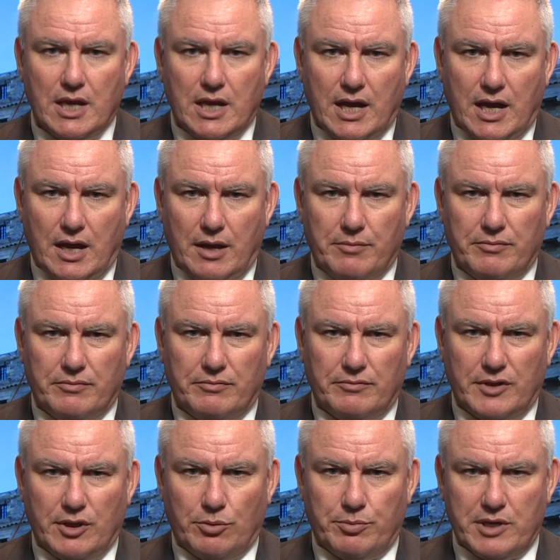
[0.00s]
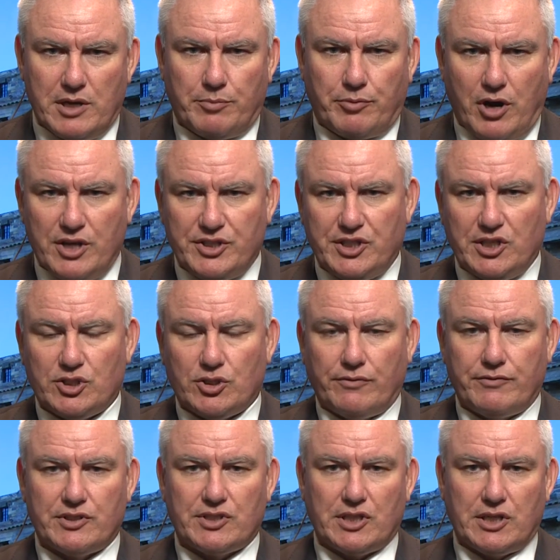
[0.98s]
There'll be a process.
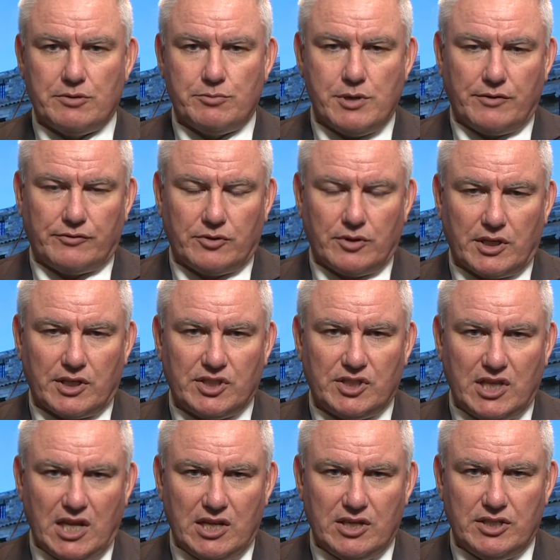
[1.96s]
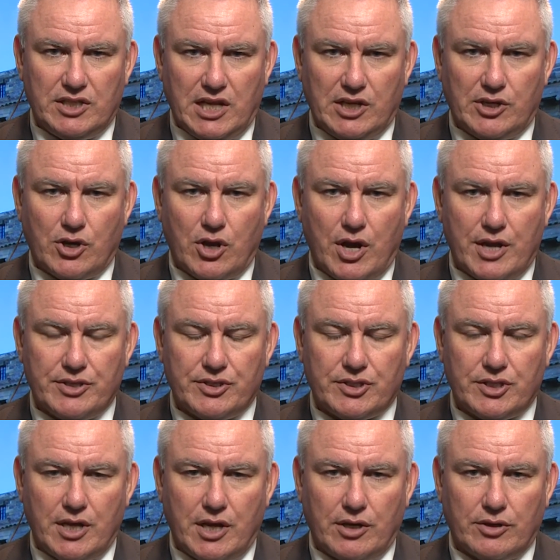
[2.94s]
Obviously, we have to extend
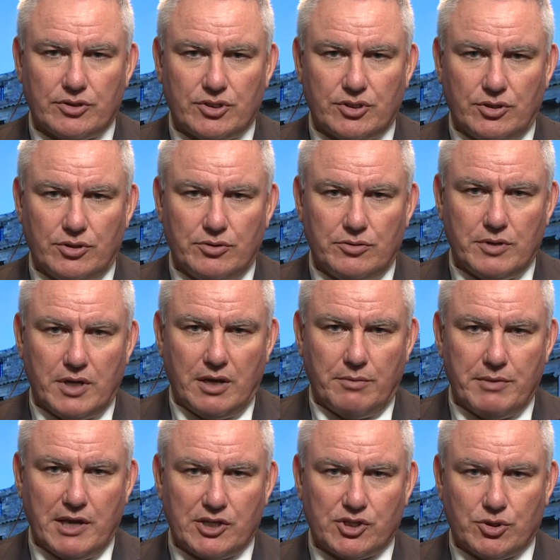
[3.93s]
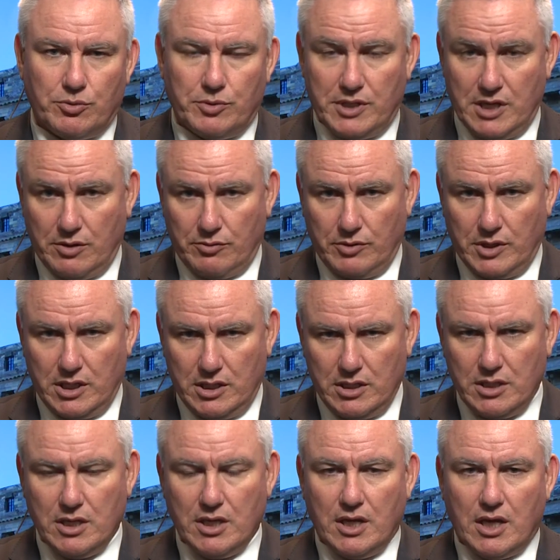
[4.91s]
deadlines now to make sure that
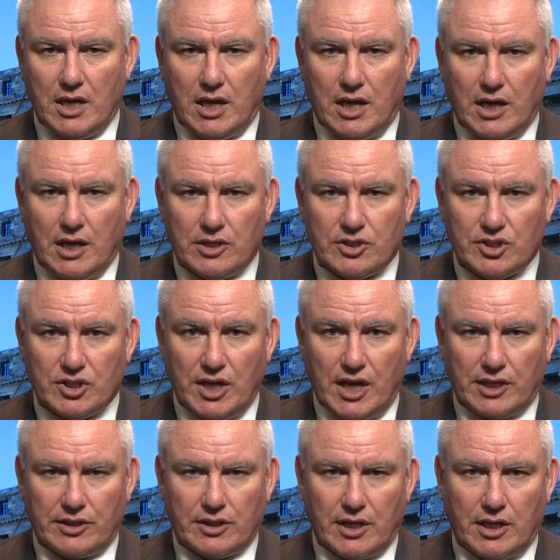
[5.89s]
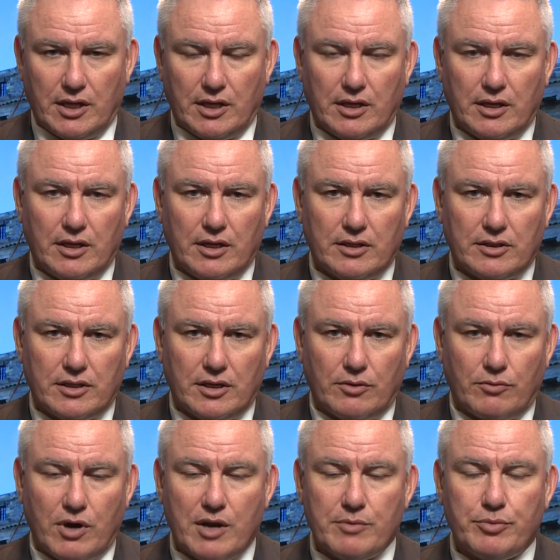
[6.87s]
we select the
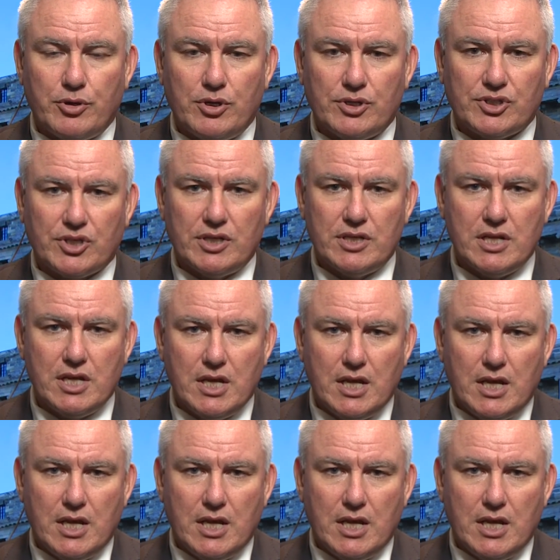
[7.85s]
right person.